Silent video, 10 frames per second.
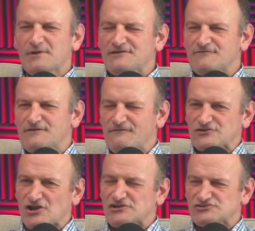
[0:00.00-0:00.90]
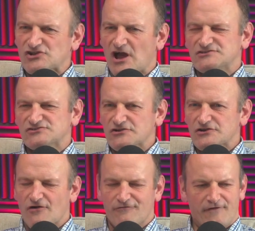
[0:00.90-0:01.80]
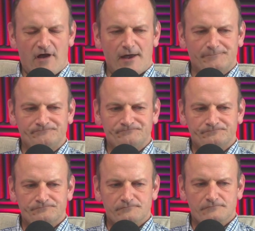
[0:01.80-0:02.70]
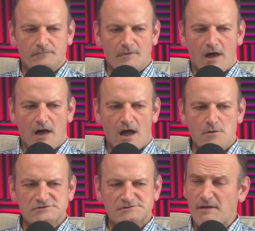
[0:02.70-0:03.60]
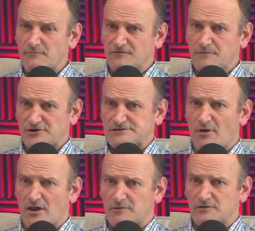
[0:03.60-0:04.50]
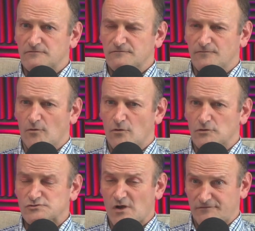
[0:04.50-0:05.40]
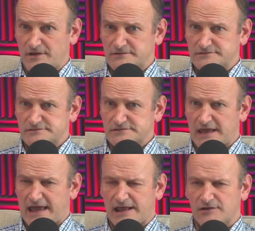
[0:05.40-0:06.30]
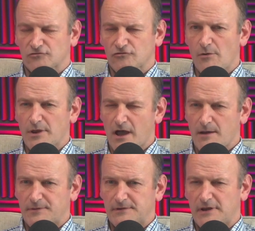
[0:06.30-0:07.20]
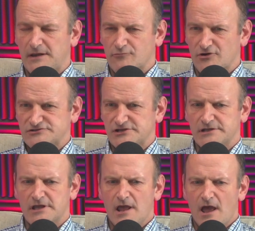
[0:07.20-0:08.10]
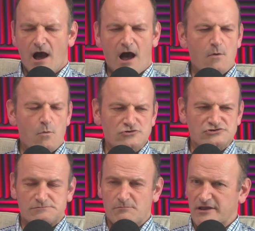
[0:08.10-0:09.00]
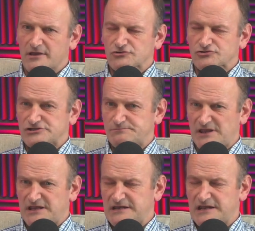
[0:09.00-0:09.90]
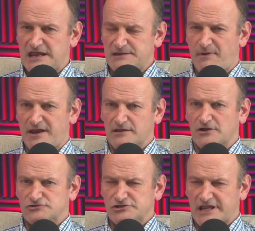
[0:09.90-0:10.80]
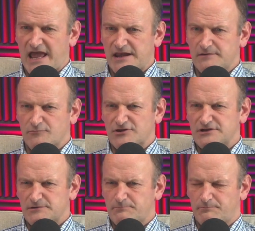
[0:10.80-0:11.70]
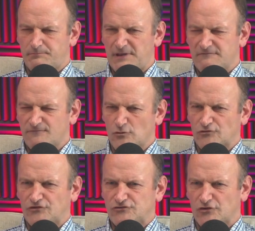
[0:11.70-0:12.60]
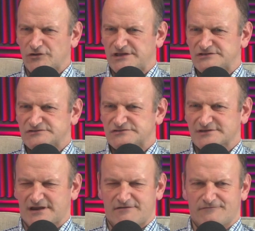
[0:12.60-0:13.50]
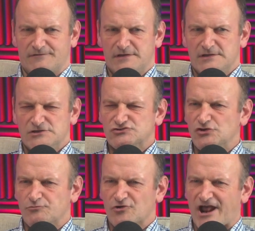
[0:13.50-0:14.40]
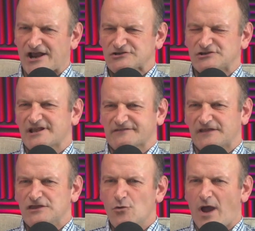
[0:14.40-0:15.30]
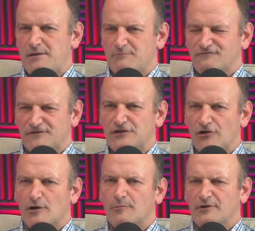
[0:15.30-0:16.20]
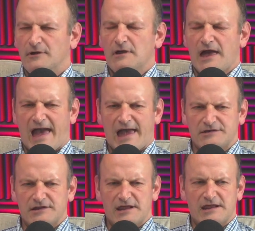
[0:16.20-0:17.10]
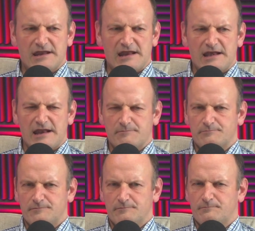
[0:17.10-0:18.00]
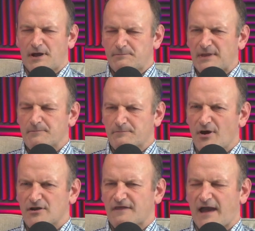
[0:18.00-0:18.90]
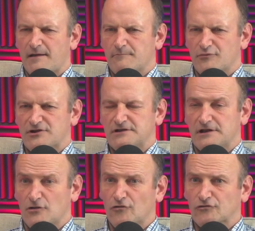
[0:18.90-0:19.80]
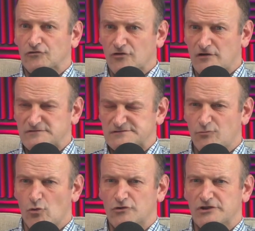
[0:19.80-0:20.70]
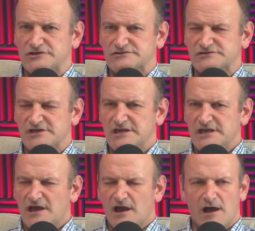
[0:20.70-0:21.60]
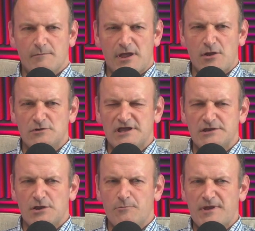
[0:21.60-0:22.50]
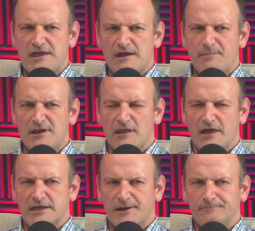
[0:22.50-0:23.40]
a bit of an adventure. I started off, I was a member of the British Parliament for 12 years. And growing up in Britain, I wanted my country to be an independent country again. Britain had been forced to join this kind of supranational, it's like the UN, but for Europe. And it by being part of that, Britain had lost control of its borders. It would be a bit like